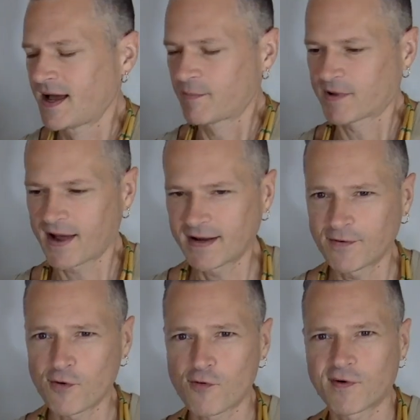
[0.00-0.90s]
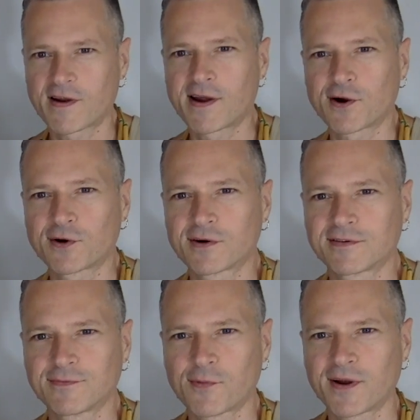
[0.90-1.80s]
I'm kind of over here
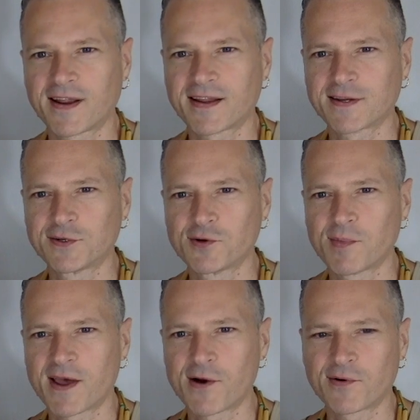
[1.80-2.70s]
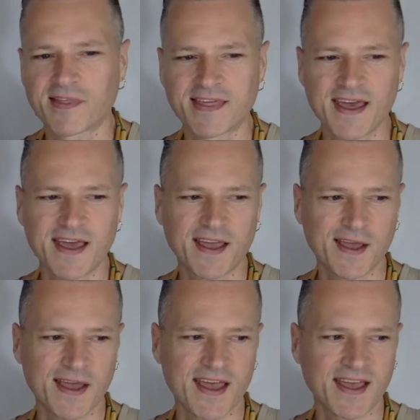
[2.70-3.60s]
wanting to do my own
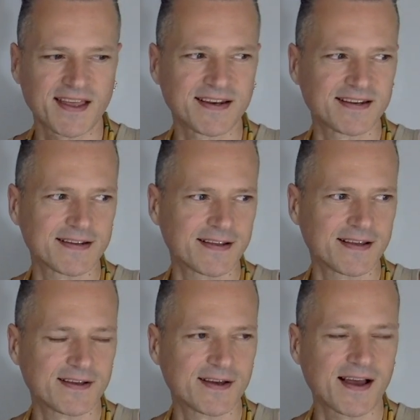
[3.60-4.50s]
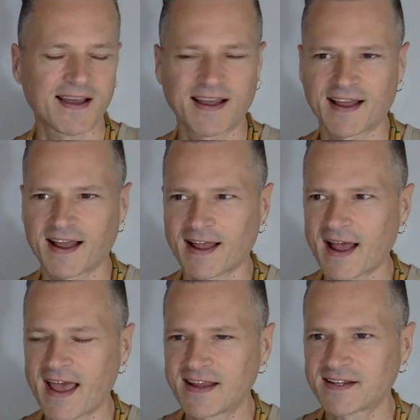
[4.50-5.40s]
thing, and uh, I,
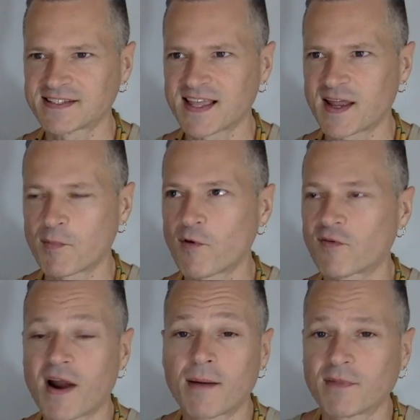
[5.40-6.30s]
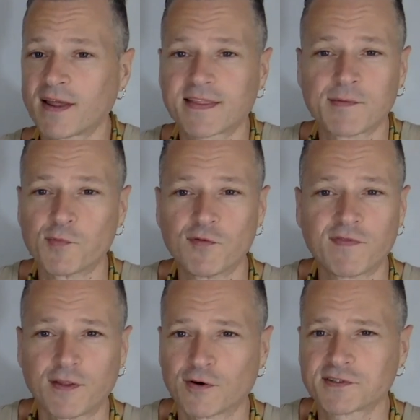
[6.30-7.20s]
I, hate to say that I'm over I'm like, the
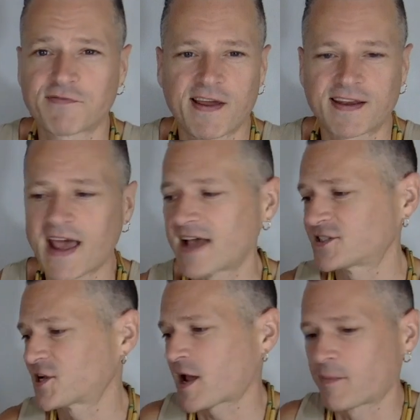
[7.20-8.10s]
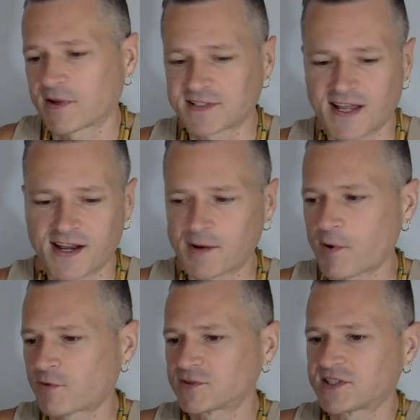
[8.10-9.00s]
movie looks fantastic. I'm excited
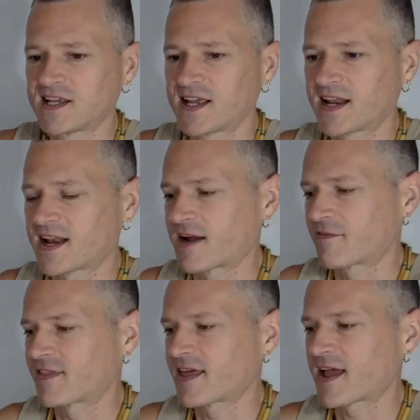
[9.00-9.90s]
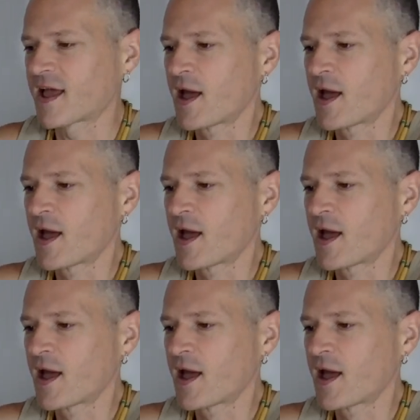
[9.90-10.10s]
about seeing it and everything.